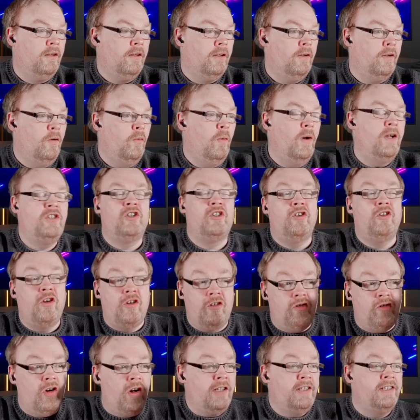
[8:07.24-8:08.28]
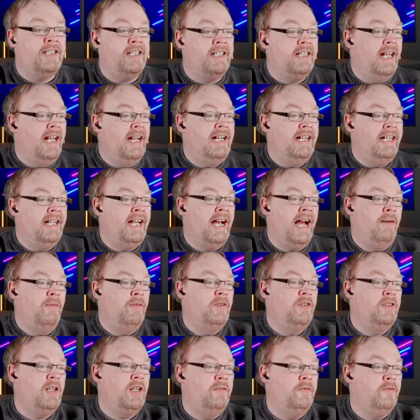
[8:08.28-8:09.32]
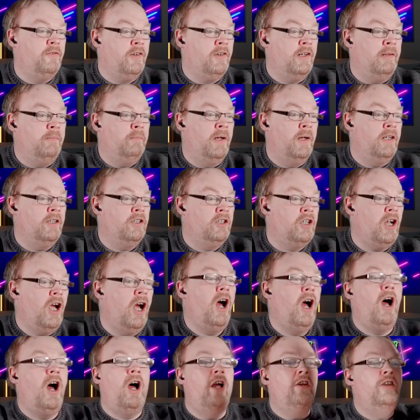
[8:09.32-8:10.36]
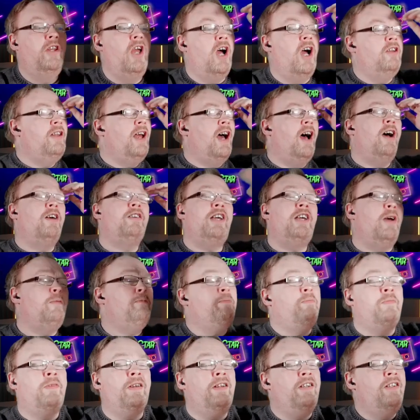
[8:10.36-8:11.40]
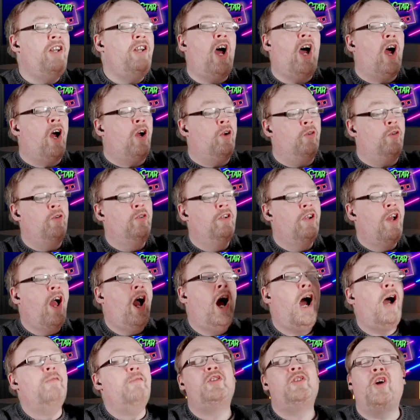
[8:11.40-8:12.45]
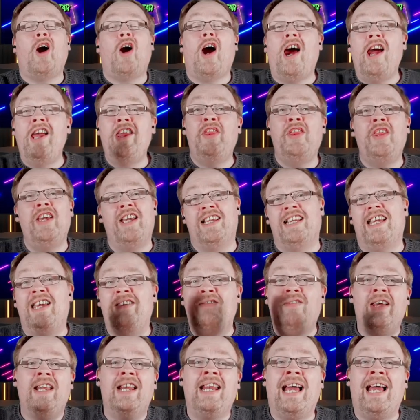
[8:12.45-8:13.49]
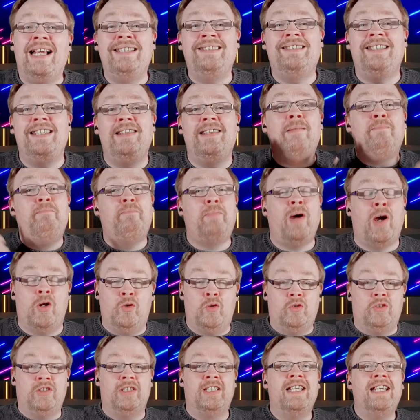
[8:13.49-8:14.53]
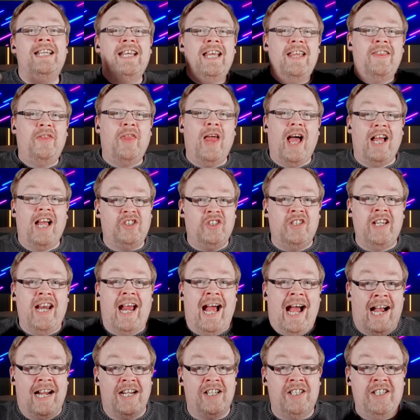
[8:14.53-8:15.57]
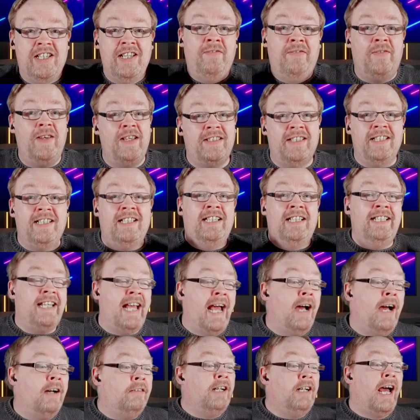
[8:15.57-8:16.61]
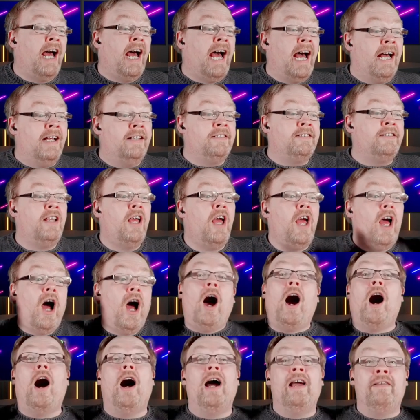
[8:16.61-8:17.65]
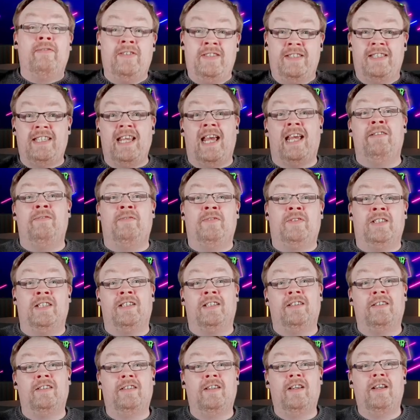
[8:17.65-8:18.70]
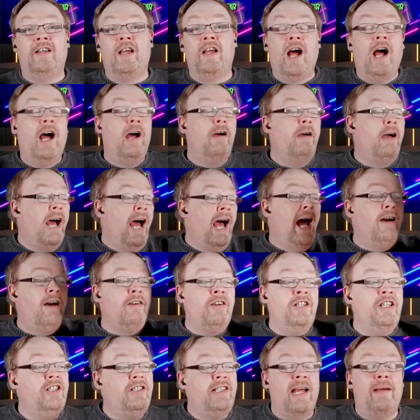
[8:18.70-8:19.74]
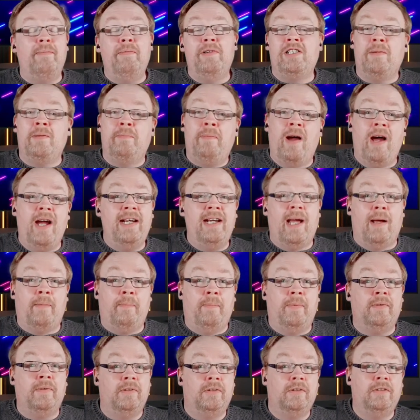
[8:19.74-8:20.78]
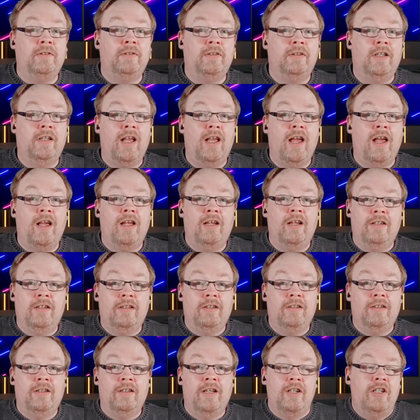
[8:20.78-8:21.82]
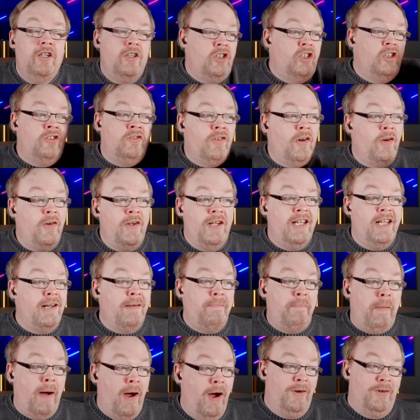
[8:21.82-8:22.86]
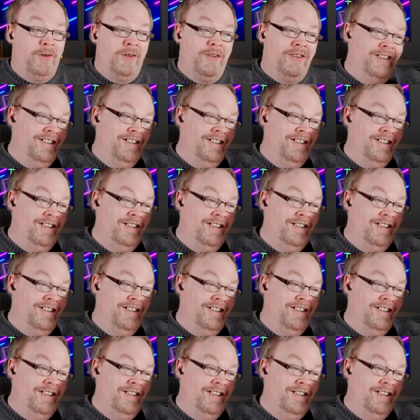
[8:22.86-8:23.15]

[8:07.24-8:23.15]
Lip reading: Which, granted, lately I haven't done very much. Oh, no. I'm sorry. I think if it lands in the boat, that should actually physically count as I've saved it. How can you damage a pineapple? Just throwing it in a boat.